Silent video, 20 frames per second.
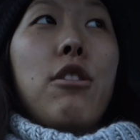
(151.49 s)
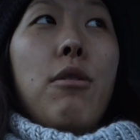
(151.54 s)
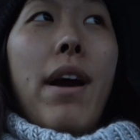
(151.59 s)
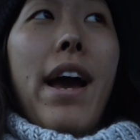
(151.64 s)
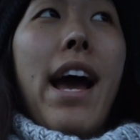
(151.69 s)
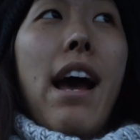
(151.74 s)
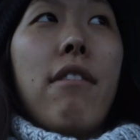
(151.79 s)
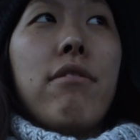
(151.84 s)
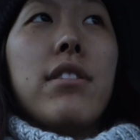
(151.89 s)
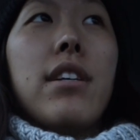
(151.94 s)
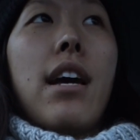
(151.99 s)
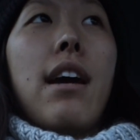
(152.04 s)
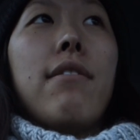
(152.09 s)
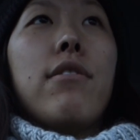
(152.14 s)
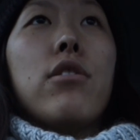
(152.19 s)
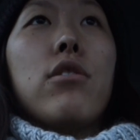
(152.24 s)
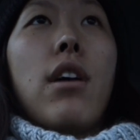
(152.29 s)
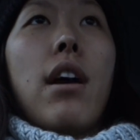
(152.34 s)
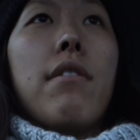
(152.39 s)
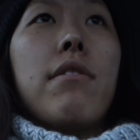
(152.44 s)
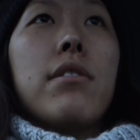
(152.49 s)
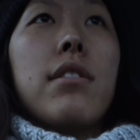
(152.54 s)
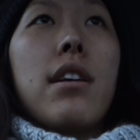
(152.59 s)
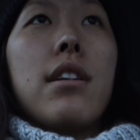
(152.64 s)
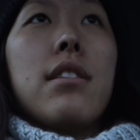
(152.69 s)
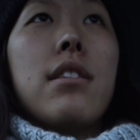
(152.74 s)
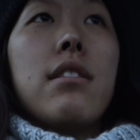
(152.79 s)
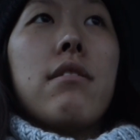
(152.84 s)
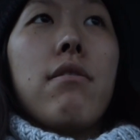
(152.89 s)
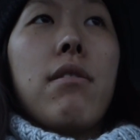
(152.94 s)
you have to have your driver's
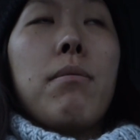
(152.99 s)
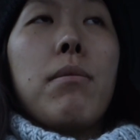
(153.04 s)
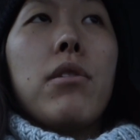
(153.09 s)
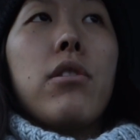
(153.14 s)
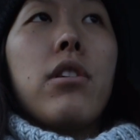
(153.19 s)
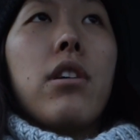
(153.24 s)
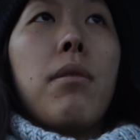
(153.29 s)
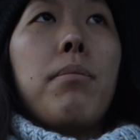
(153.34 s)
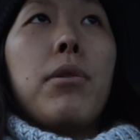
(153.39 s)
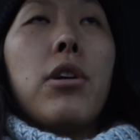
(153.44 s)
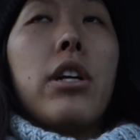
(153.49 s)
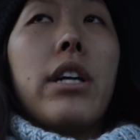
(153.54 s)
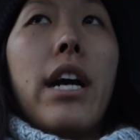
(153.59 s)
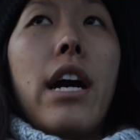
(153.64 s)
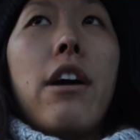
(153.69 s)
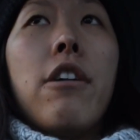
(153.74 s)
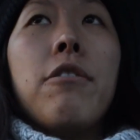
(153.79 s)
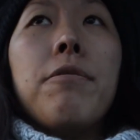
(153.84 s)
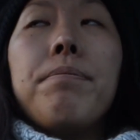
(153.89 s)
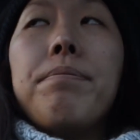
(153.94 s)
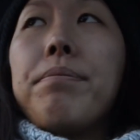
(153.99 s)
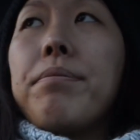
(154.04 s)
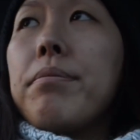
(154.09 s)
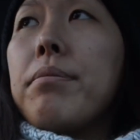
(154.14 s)
license for them to look up your account.